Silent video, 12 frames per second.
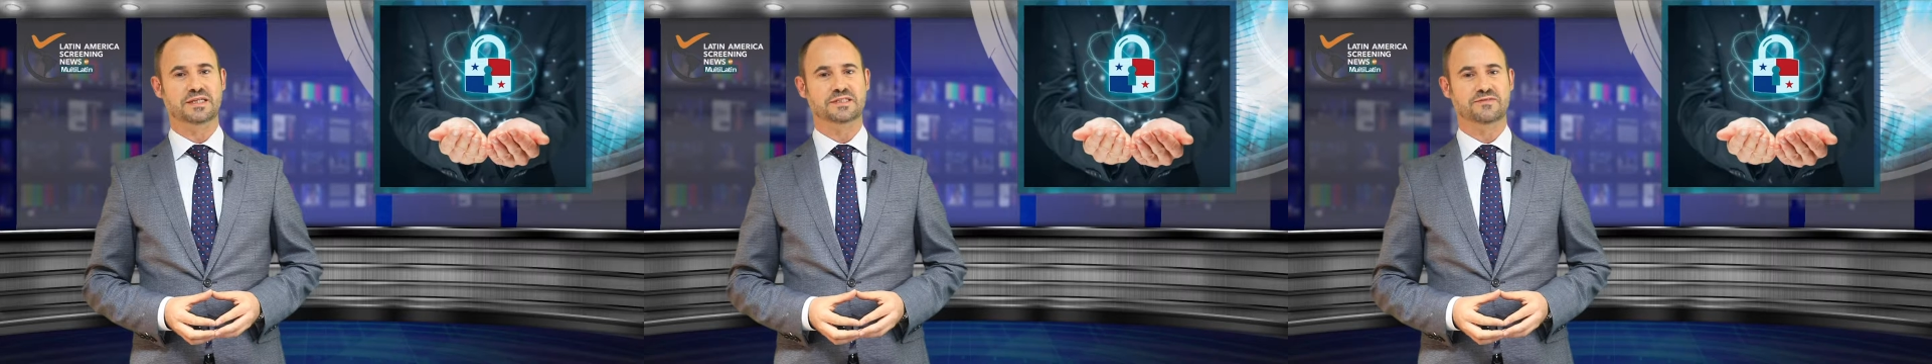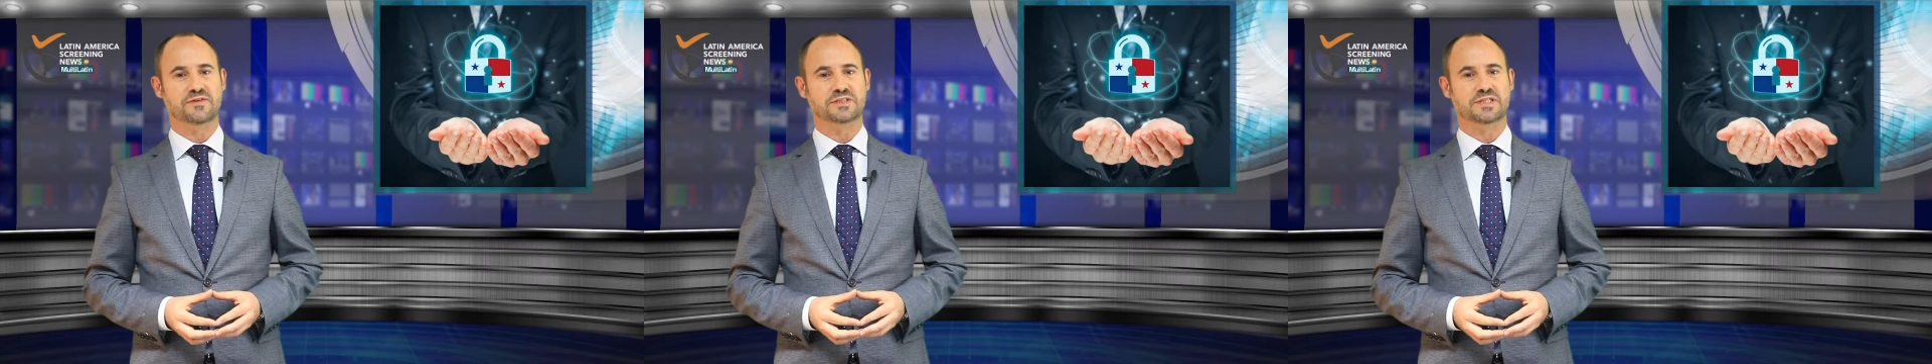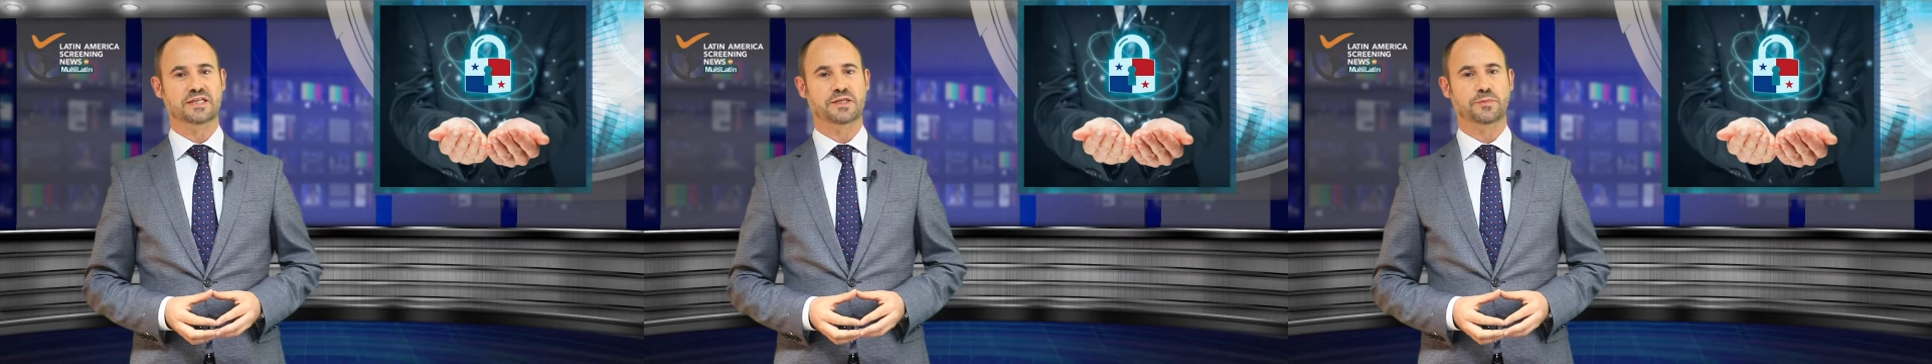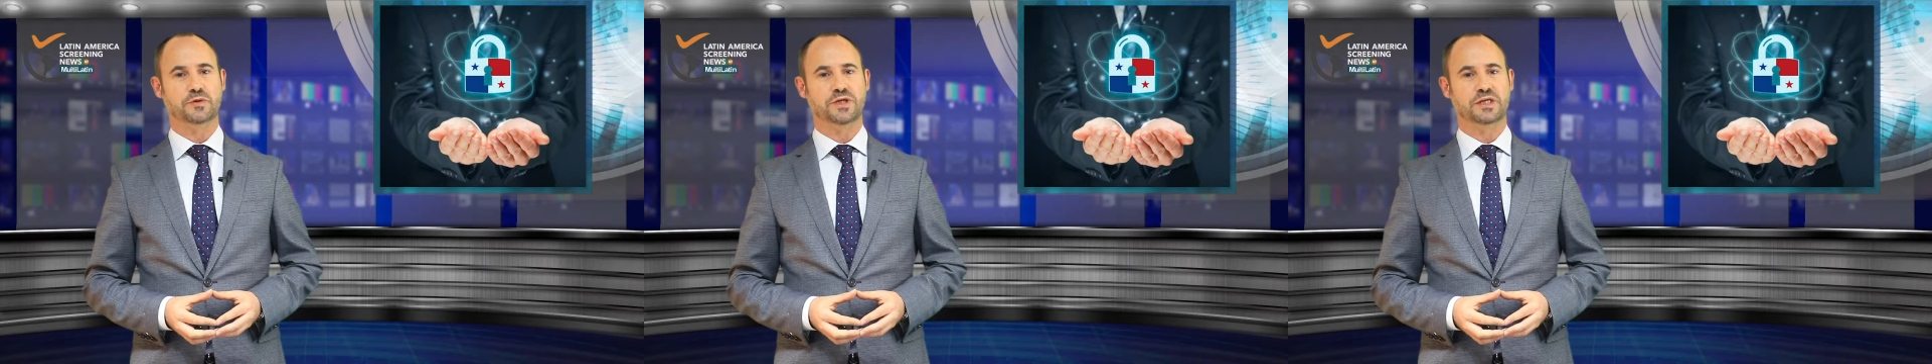its first Data
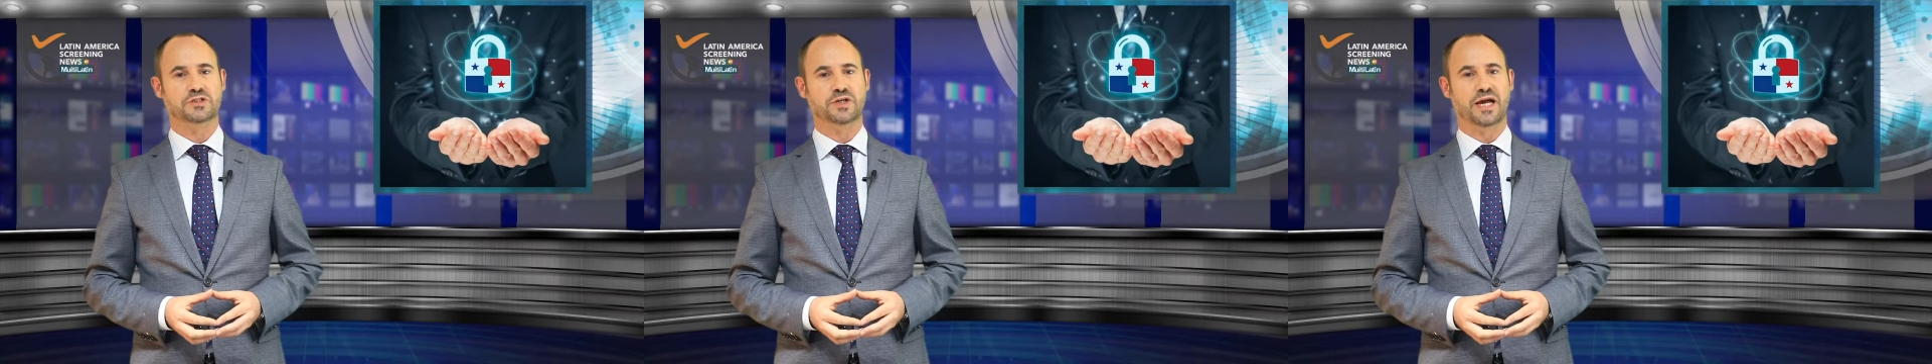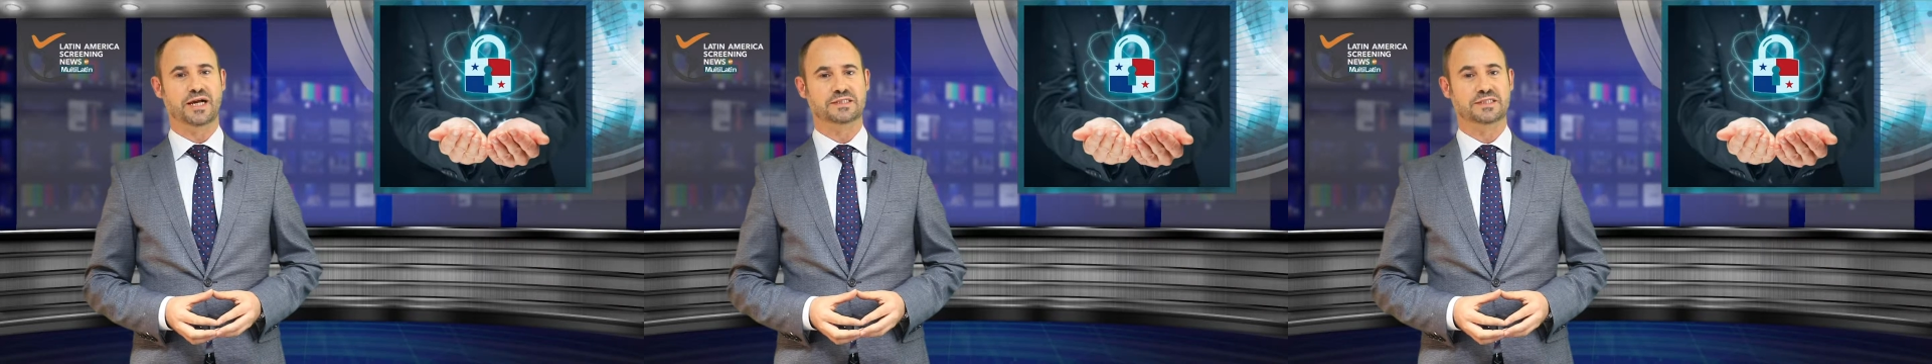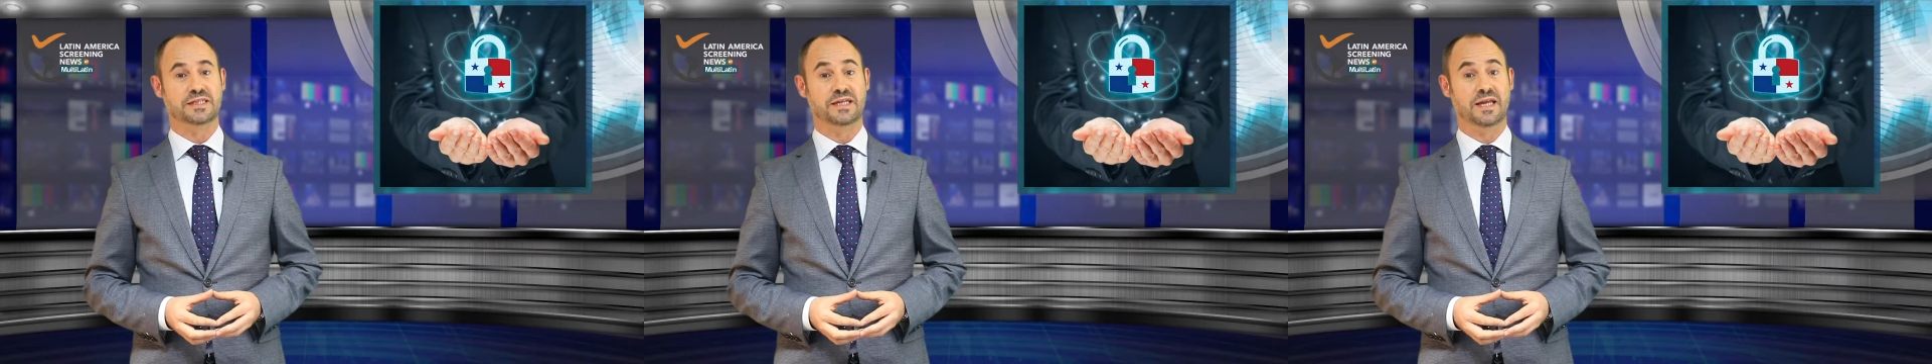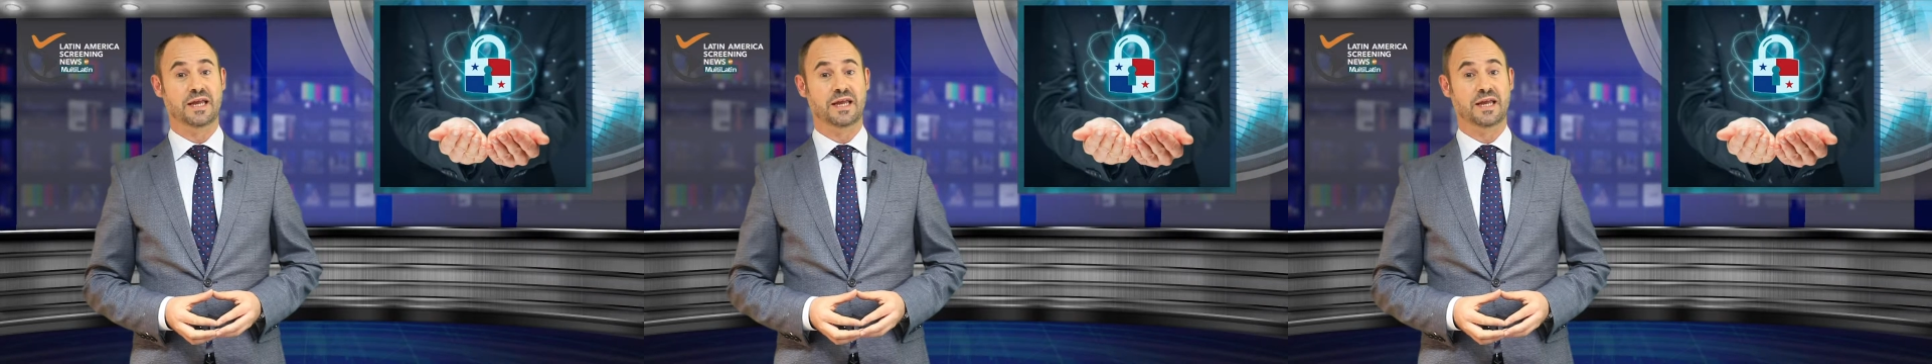Protection Act.